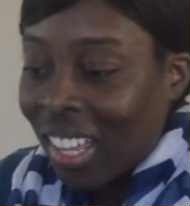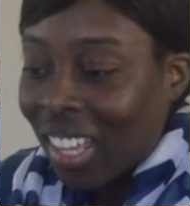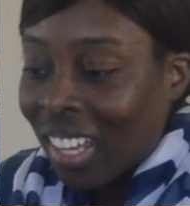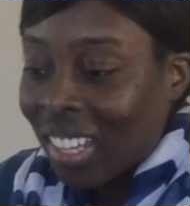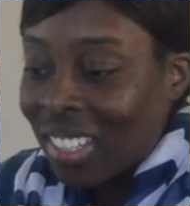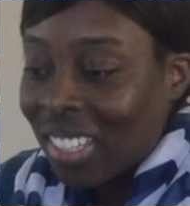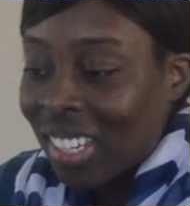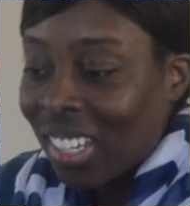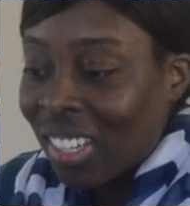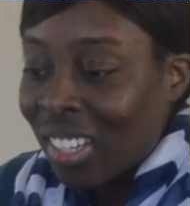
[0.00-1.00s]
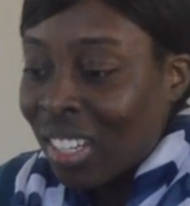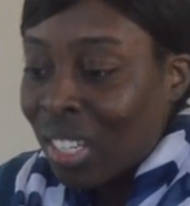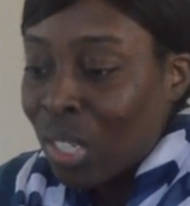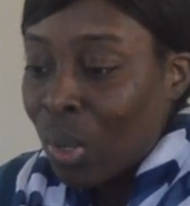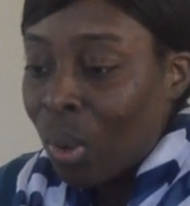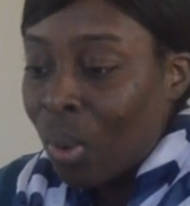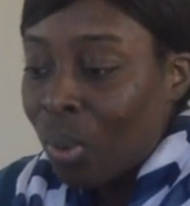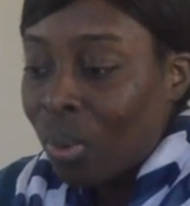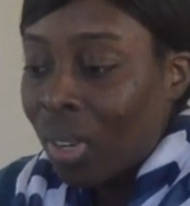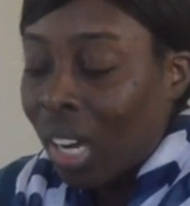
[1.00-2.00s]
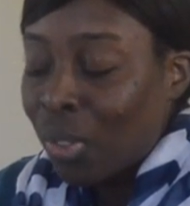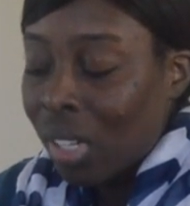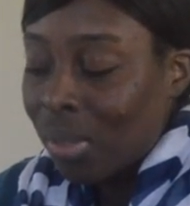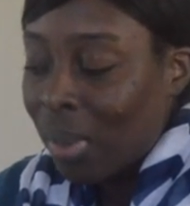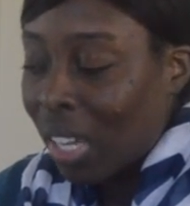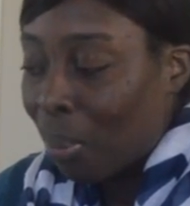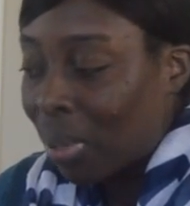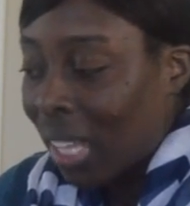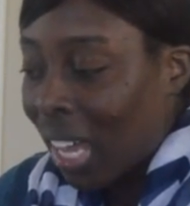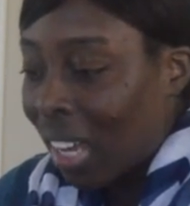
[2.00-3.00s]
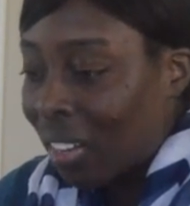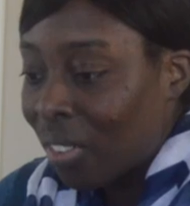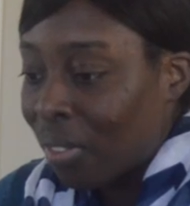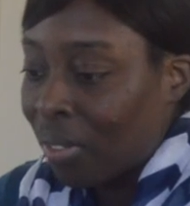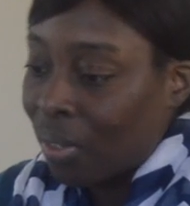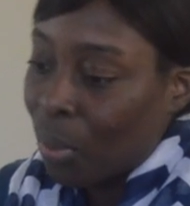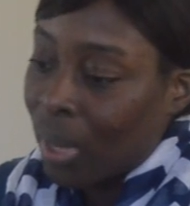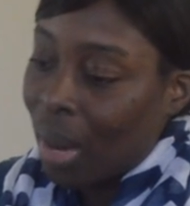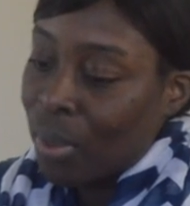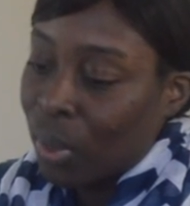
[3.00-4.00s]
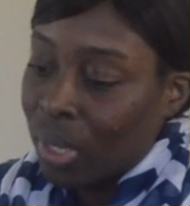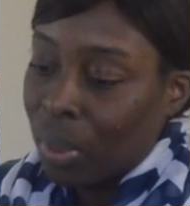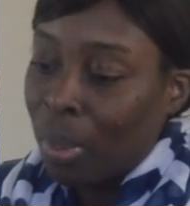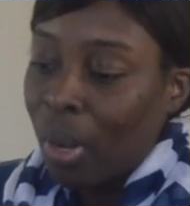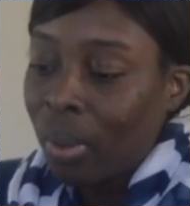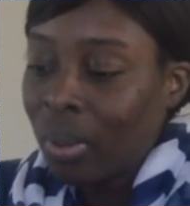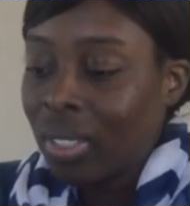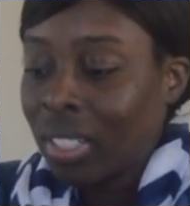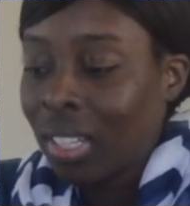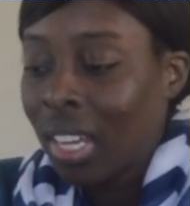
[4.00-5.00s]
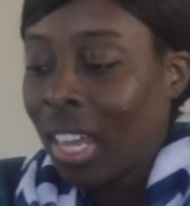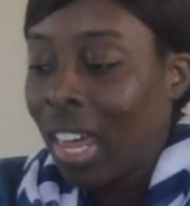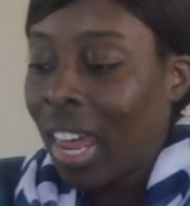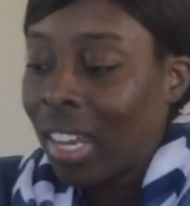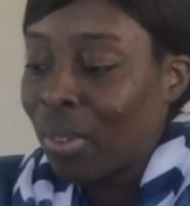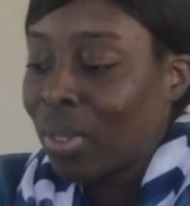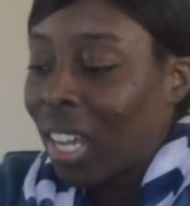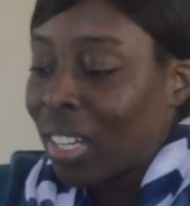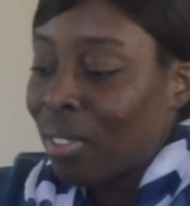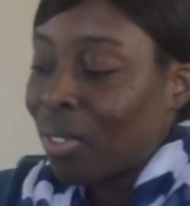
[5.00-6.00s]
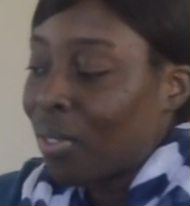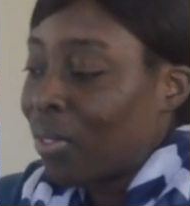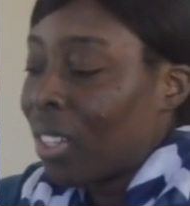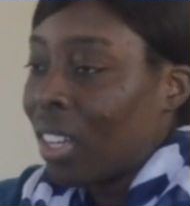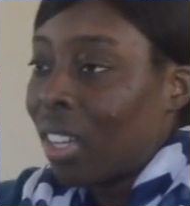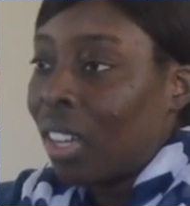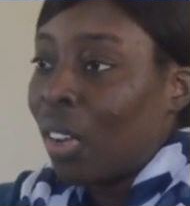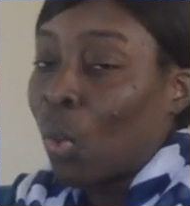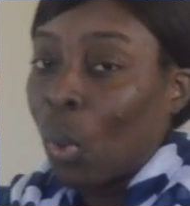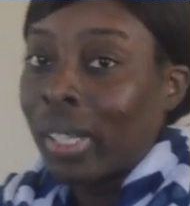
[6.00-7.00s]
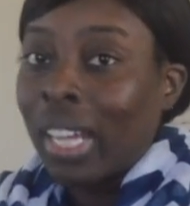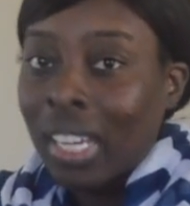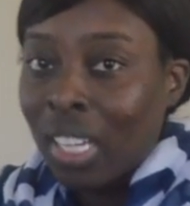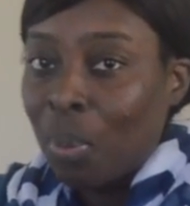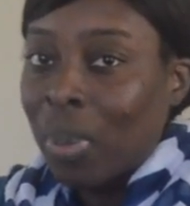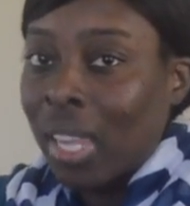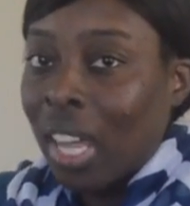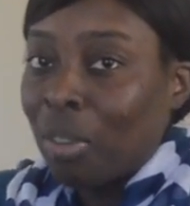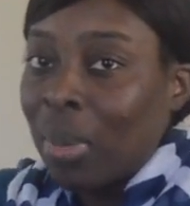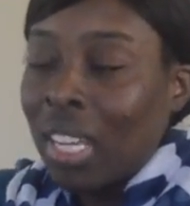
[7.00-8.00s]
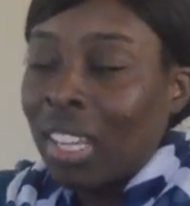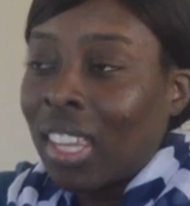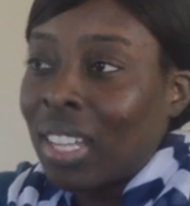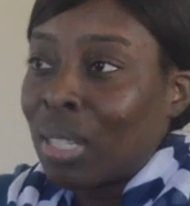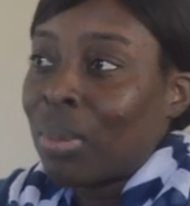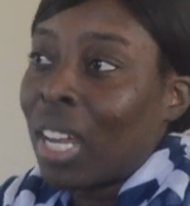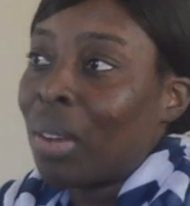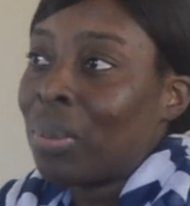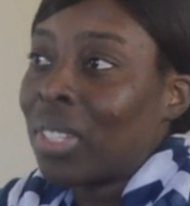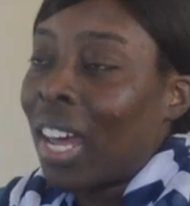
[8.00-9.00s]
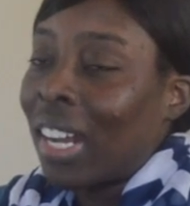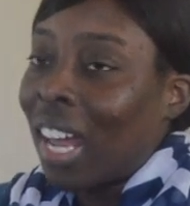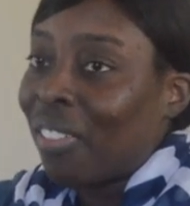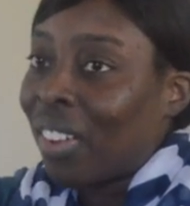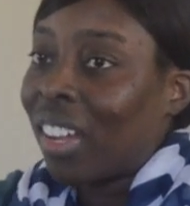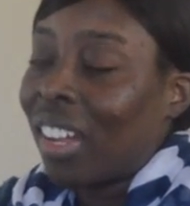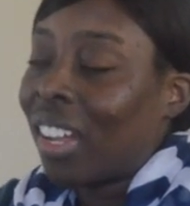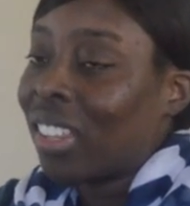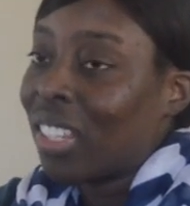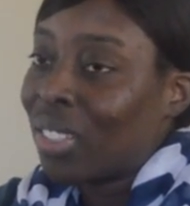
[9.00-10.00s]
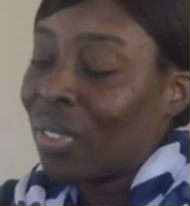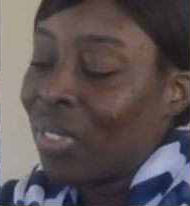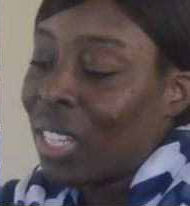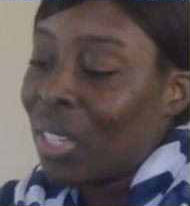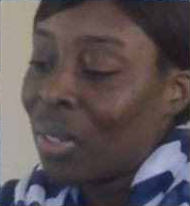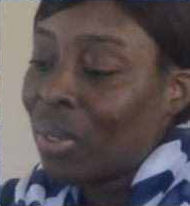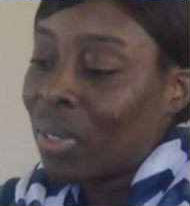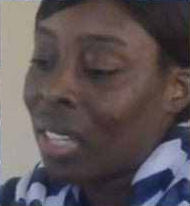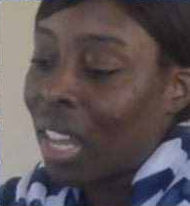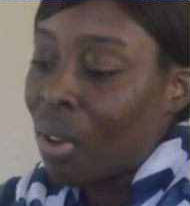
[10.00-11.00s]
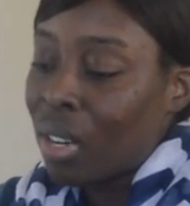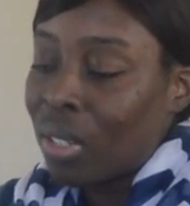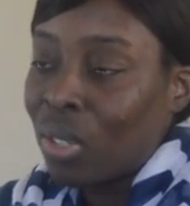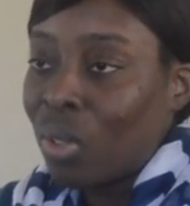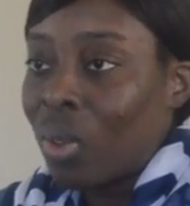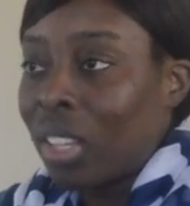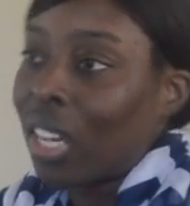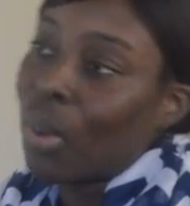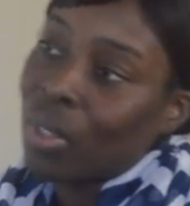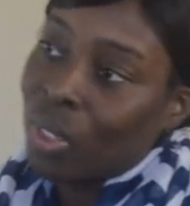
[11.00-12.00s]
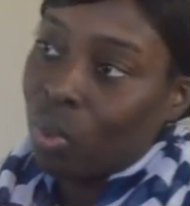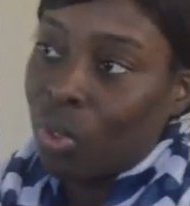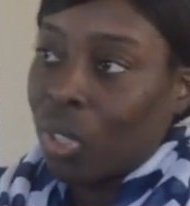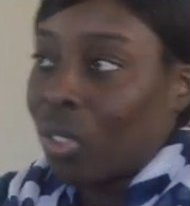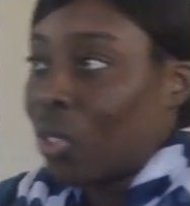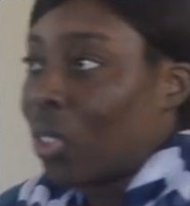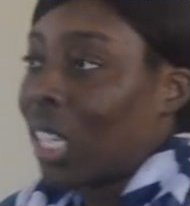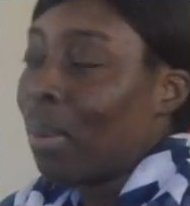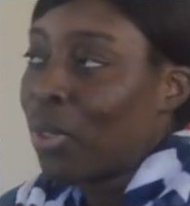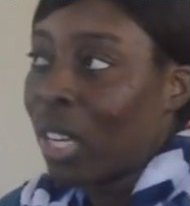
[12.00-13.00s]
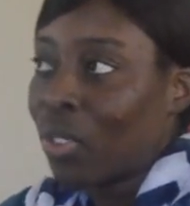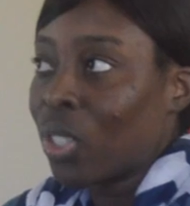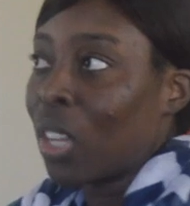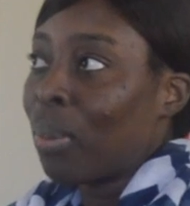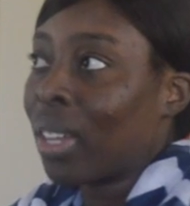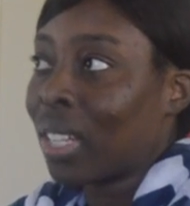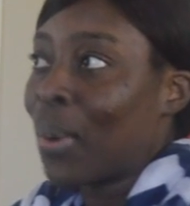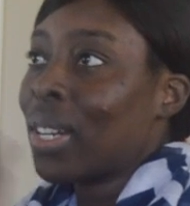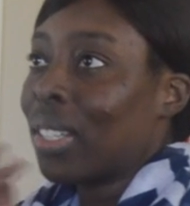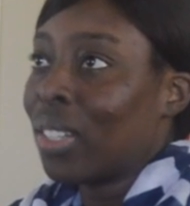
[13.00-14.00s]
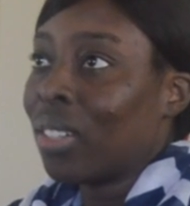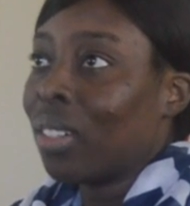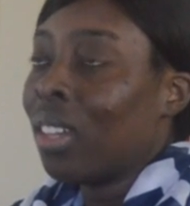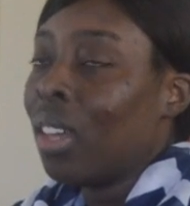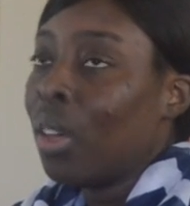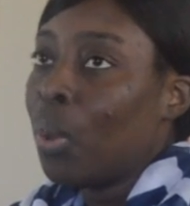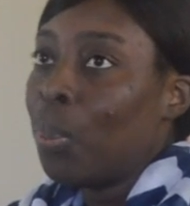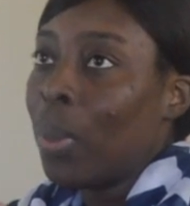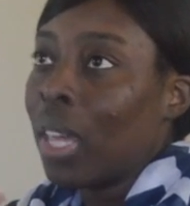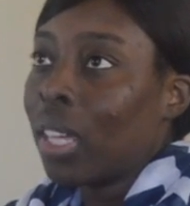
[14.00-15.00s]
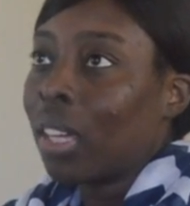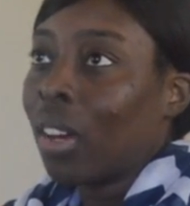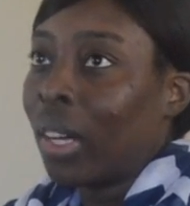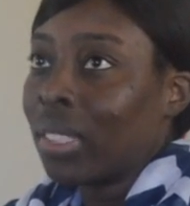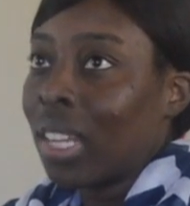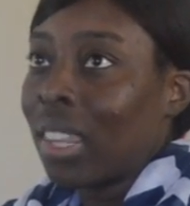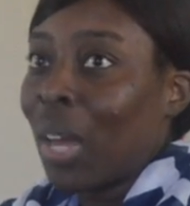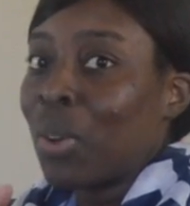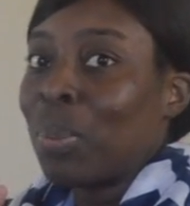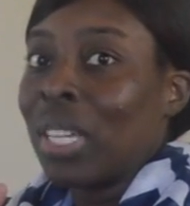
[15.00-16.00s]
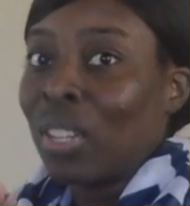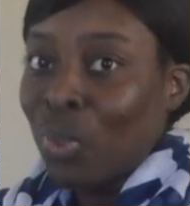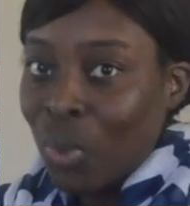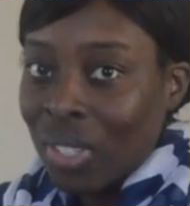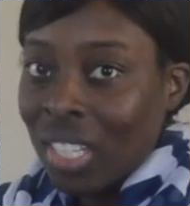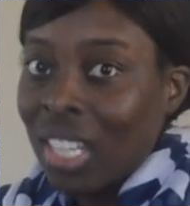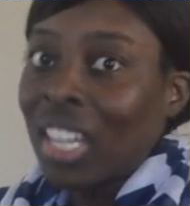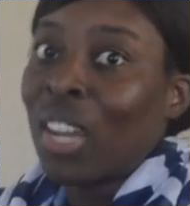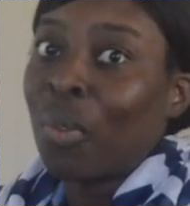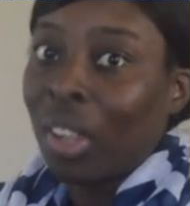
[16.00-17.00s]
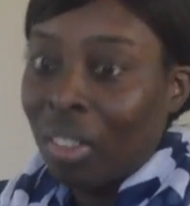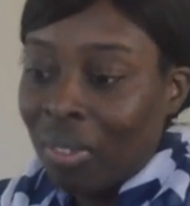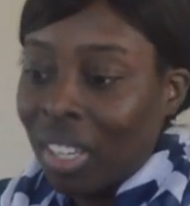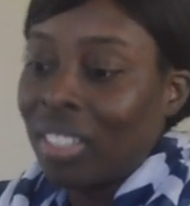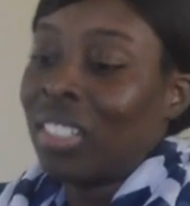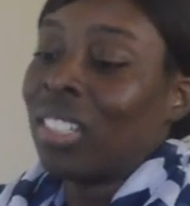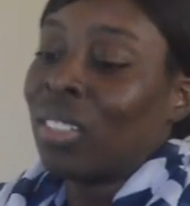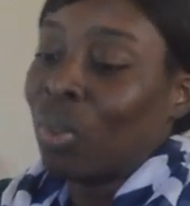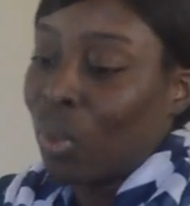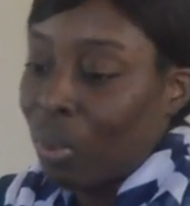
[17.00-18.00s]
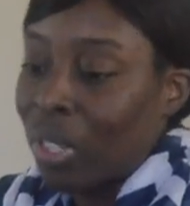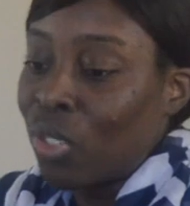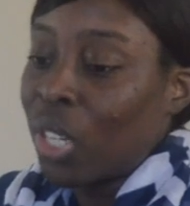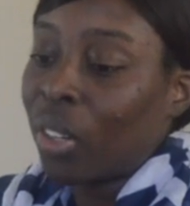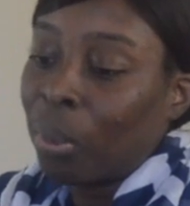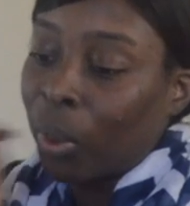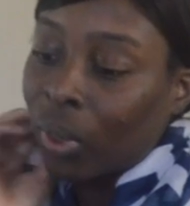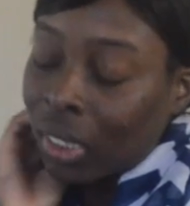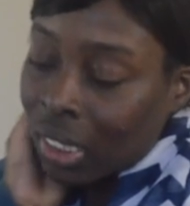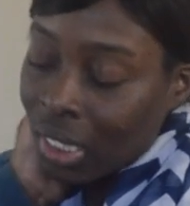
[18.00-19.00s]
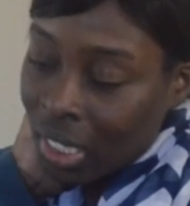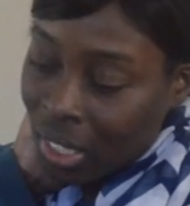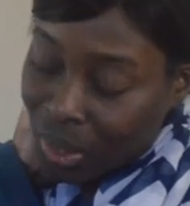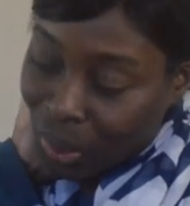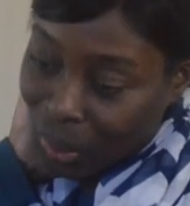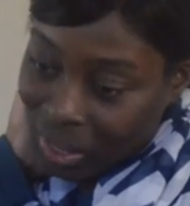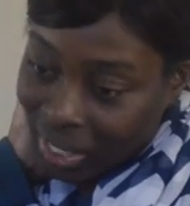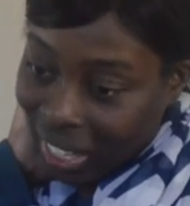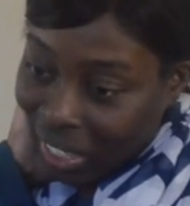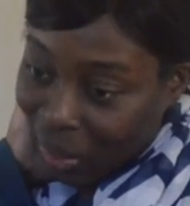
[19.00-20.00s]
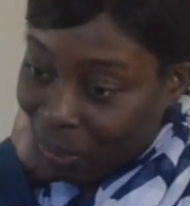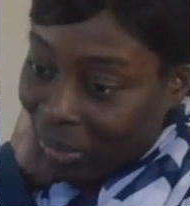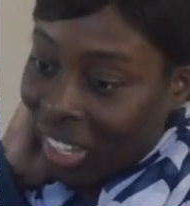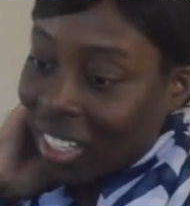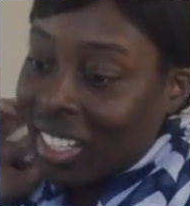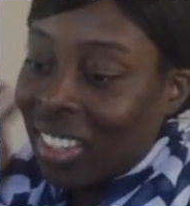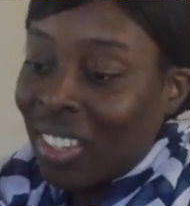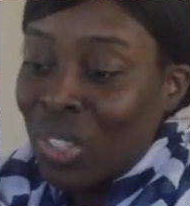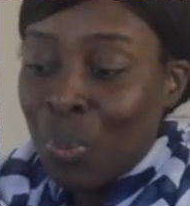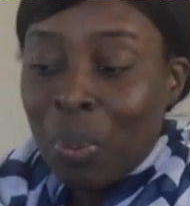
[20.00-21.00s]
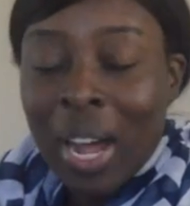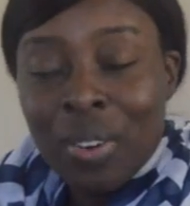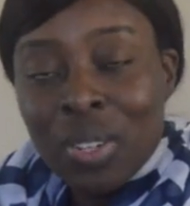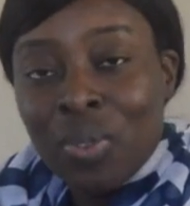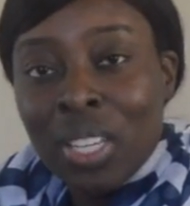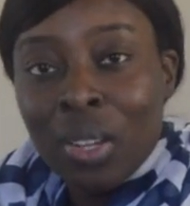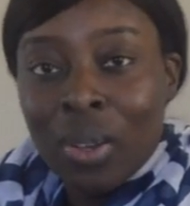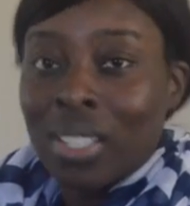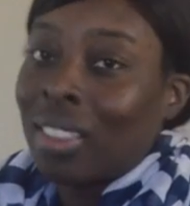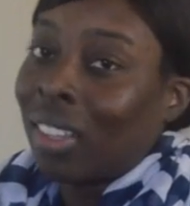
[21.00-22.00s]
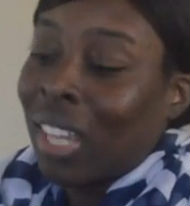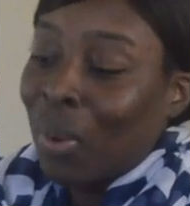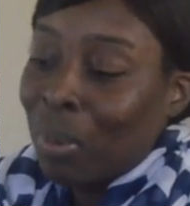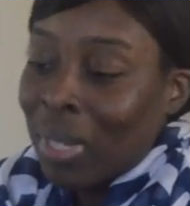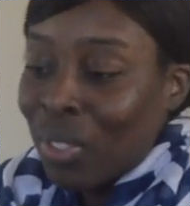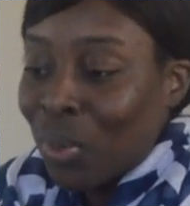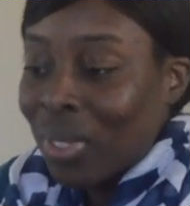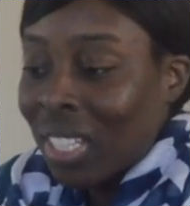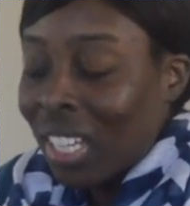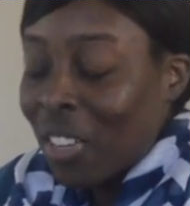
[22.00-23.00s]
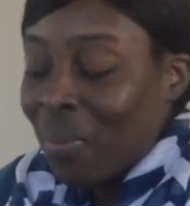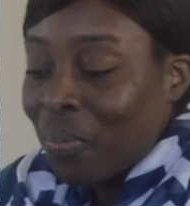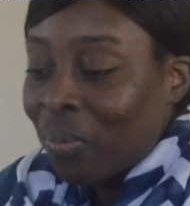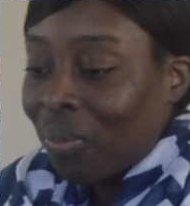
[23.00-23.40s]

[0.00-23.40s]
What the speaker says: and I tried to make a plan of what I was going to post, and it was kind of an organic plan, meaning that sometimes I'd have a list of videos that I wanted to do, and then I would switch it, just keep changing it, because I wanted to make content that would be interesting and relevant and would be shareable. So it's like, I did the superpowers video because I thought that would be interesting,